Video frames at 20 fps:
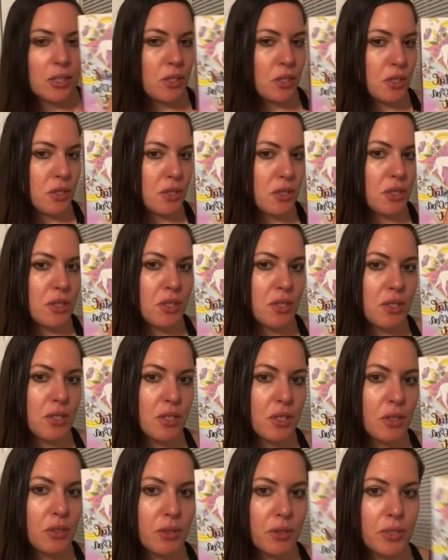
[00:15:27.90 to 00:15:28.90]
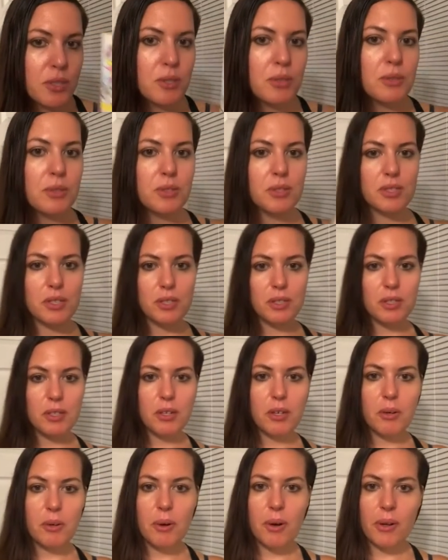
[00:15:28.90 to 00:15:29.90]
just crystals, and to
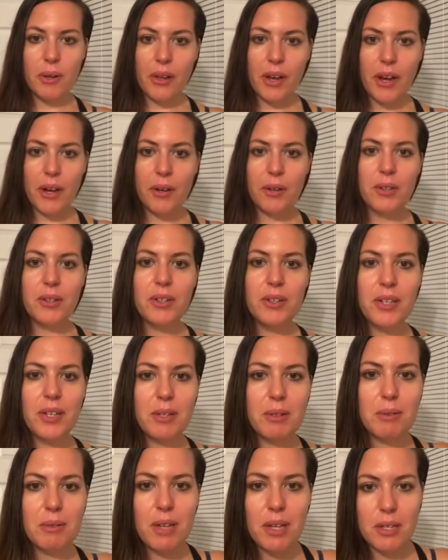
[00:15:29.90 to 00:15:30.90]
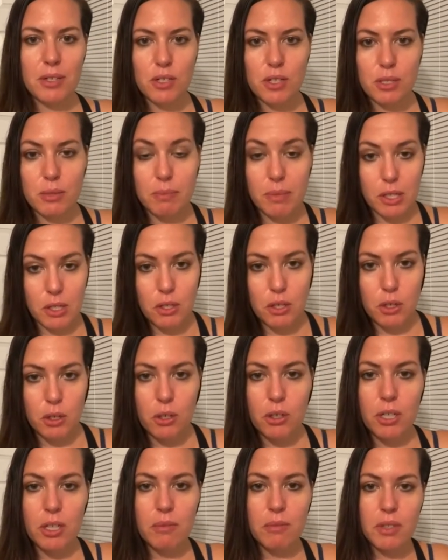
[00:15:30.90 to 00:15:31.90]
go all out and, and just be
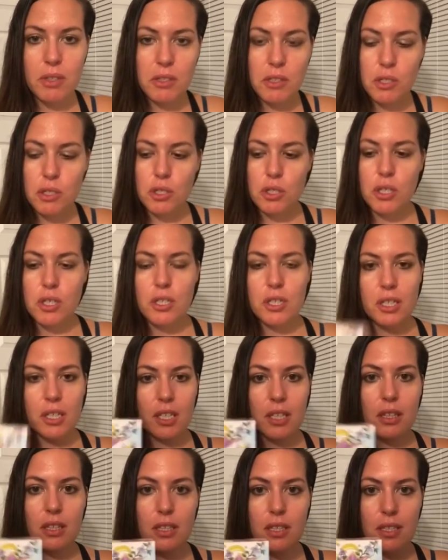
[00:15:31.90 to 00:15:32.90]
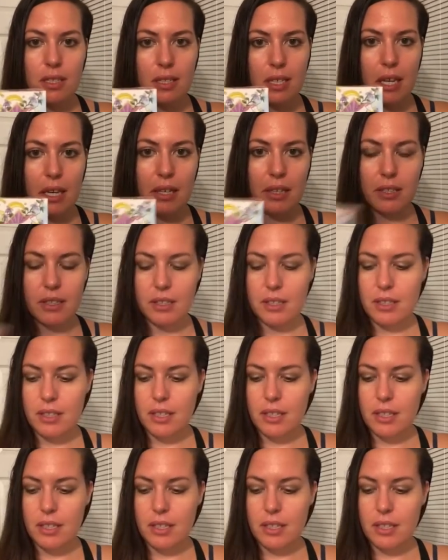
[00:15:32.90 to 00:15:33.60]
nerdy with this shit, get this deck.